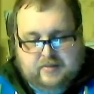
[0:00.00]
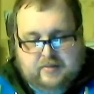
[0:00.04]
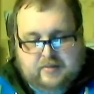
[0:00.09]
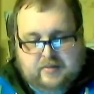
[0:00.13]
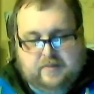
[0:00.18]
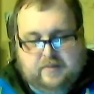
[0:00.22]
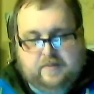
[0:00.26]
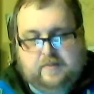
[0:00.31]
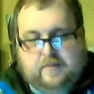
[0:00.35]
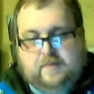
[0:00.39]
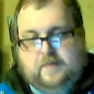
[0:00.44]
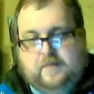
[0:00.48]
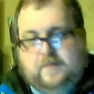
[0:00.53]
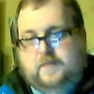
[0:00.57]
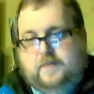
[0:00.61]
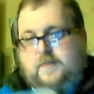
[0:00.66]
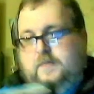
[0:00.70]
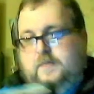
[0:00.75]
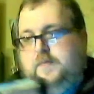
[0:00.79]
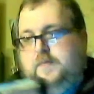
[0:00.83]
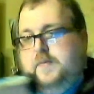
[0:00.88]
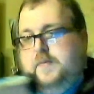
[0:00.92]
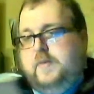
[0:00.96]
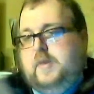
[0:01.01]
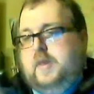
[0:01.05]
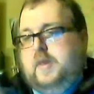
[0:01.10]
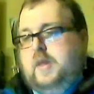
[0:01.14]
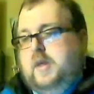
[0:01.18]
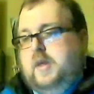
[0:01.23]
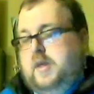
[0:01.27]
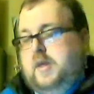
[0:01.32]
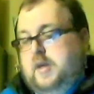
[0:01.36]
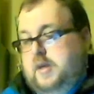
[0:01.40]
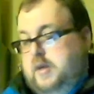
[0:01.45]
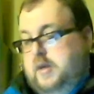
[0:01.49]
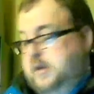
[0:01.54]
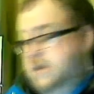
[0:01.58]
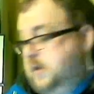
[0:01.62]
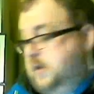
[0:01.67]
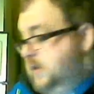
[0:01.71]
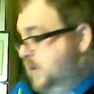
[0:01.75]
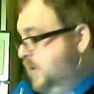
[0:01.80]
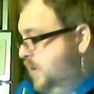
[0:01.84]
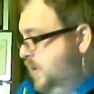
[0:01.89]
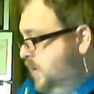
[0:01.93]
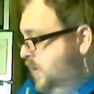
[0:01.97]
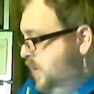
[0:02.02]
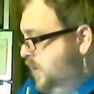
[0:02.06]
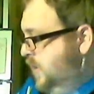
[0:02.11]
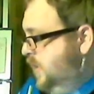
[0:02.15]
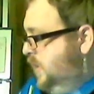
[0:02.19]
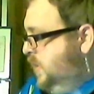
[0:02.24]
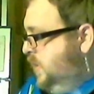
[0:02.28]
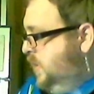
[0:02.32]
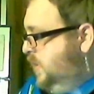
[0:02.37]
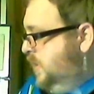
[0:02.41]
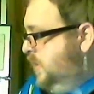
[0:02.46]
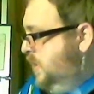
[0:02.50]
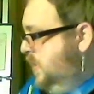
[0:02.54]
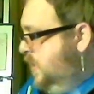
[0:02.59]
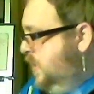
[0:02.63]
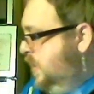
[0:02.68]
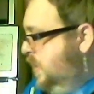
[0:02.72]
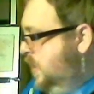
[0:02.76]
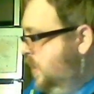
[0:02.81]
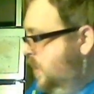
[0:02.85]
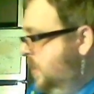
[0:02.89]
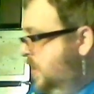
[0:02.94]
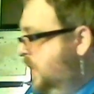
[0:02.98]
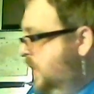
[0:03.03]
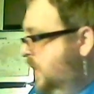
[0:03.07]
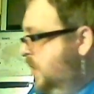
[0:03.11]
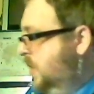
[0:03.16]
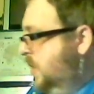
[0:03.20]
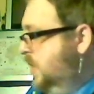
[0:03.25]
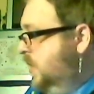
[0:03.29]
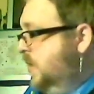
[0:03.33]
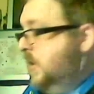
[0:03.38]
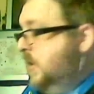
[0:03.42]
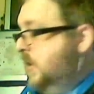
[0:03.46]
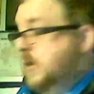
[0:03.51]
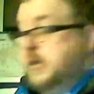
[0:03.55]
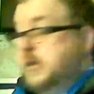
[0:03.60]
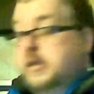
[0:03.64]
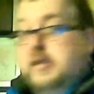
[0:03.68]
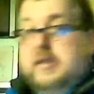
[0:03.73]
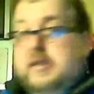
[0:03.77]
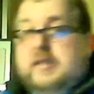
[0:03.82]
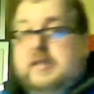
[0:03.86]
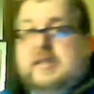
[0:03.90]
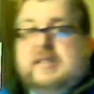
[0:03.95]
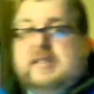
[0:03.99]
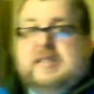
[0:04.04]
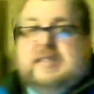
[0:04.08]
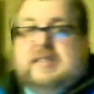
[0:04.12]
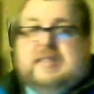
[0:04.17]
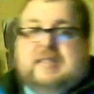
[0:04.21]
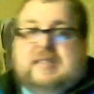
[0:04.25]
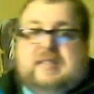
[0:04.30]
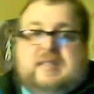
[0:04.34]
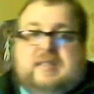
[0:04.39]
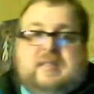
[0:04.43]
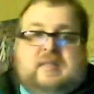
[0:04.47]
(silence)